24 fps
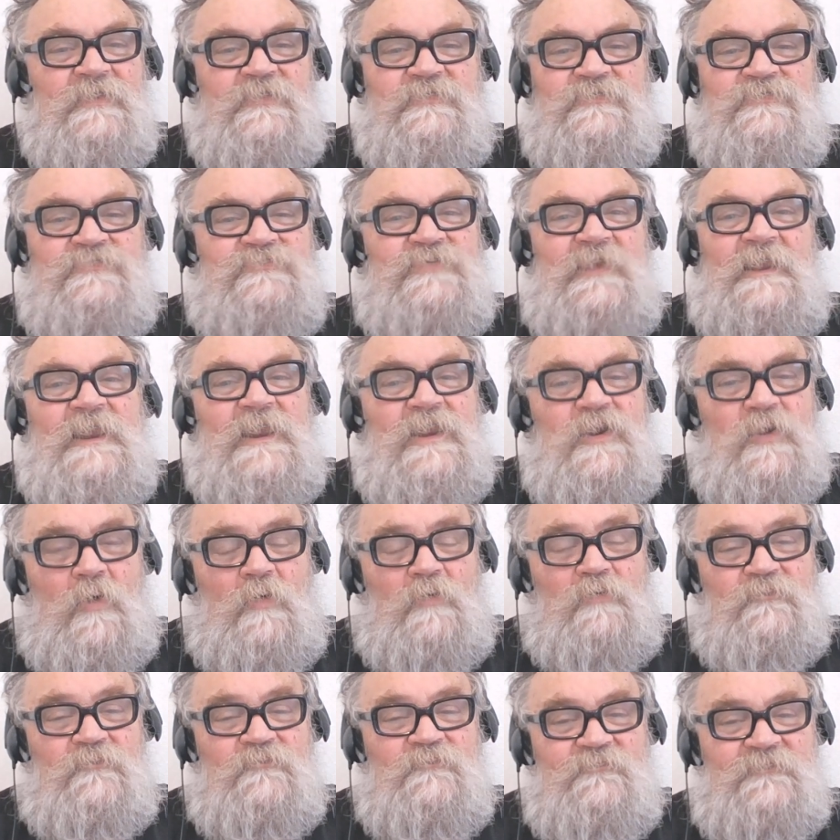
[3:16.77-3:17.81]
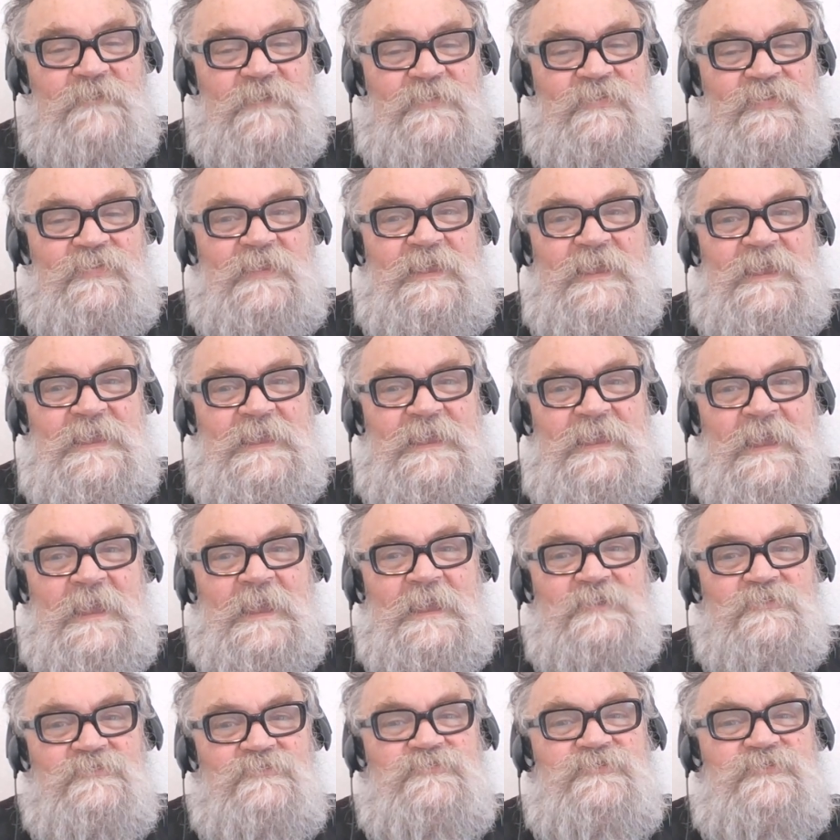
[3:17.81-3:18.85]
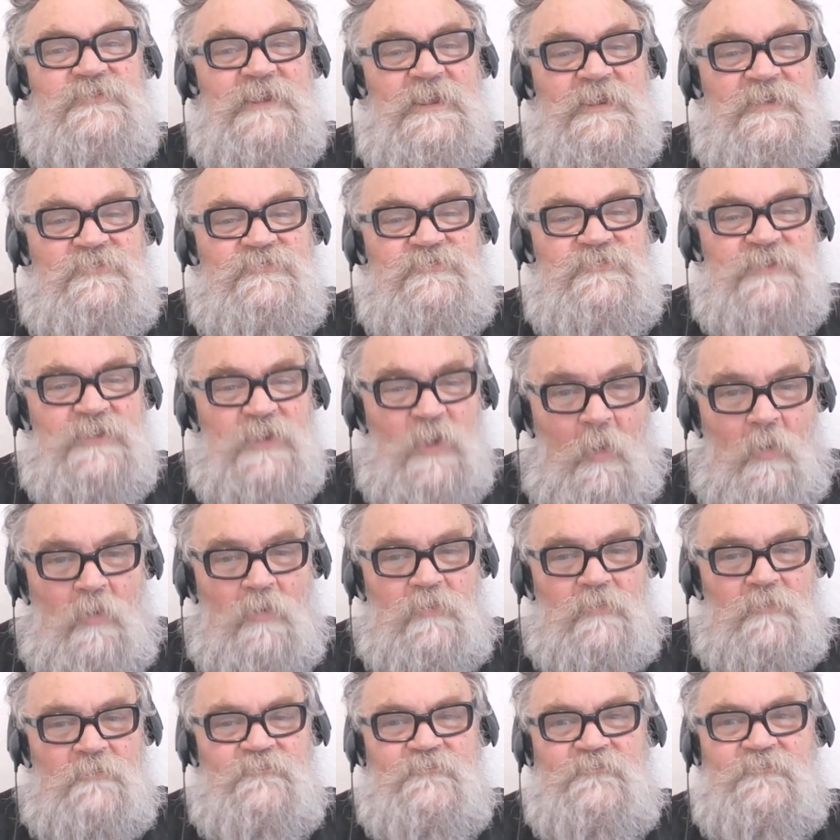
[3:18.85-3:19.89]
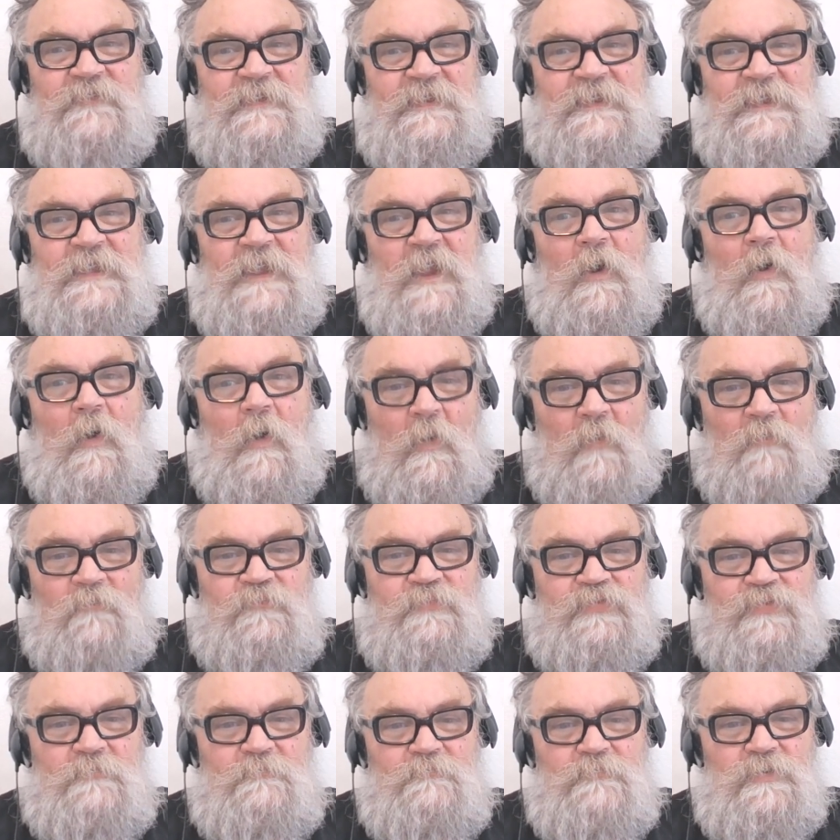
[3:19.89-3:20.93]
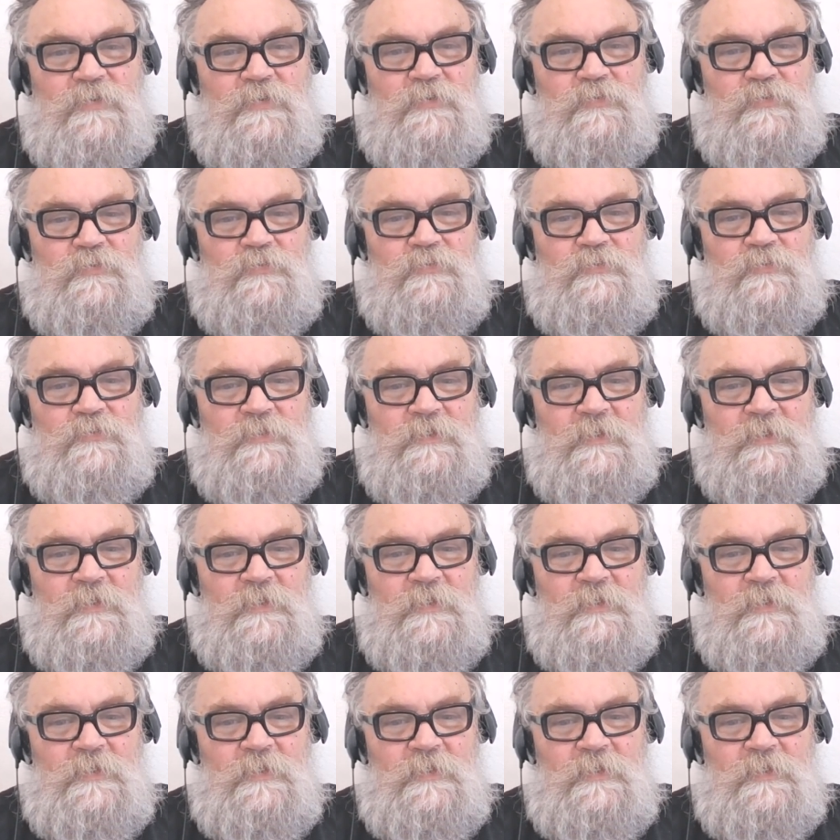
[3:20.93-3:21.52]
selenography, the ge- geography of the moon.